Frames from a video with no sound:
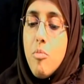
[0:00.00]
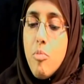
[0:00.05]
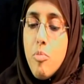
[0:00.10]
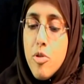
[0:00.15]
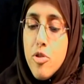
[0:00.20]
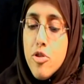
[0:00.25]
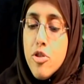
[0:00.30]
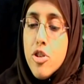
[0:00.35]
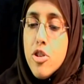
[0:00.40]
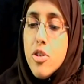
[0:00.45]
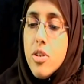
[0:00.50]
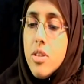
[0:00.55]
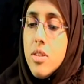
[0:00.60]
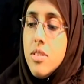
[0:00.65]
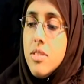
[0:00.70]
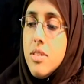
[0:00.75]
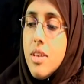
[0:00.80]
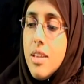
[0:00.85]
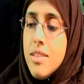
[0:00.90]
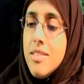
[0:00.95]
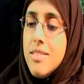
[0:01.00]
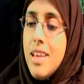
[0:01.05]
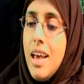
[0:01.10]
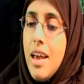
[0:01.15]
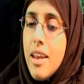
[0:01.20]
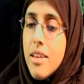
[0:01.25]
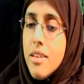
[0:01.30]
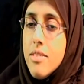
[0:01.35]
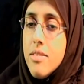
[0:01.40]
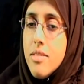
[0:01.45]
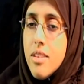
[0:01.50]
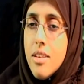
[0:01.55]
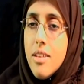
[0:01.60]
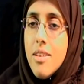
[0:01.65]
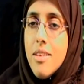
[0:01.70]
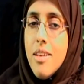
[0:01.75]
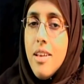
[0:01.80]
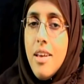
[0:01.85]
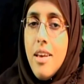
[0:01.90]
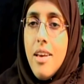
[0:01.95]
positions and status and
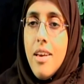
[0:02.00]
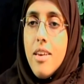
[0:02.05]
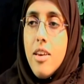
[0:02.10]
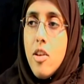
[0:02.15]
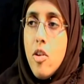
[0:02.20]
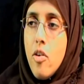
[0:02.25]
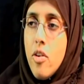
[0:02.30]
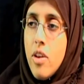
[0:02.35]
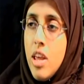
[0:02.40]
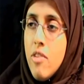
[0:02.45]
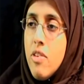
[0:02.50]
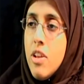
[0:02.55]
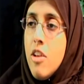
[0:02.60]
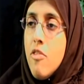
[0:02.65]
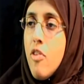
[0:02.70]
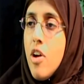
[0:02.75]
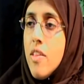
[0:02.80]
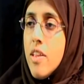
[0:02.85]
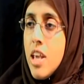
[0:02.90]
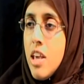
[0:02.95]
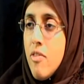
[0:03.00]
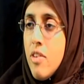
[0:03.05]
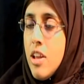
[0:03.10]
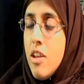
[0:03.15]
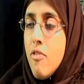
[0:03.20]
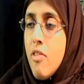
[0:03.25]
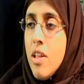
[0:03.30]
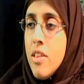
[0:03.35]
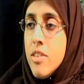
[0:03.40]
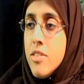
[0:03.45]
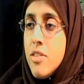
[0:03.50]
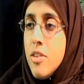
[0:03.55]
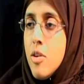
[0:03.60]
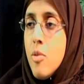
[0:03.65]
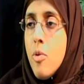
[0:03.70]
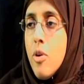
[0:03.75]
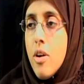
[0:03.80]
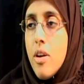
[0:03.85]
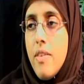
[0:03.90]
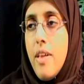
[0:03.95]
you know, and even in volunteer
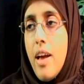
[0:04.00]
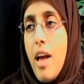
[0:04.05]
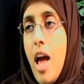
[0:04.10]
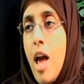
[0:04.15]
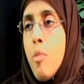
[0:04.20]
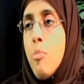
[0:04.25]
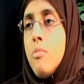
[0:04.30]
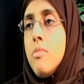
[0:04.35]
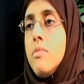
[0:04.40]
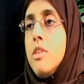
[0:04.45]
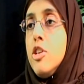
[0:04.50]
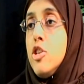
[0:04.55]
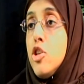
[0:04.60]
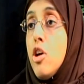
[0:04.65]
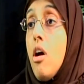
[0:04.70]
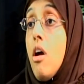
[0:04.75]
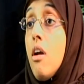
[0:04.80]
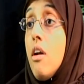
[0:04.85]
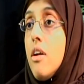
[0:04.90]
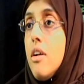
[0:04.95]
work, like I'm in charge,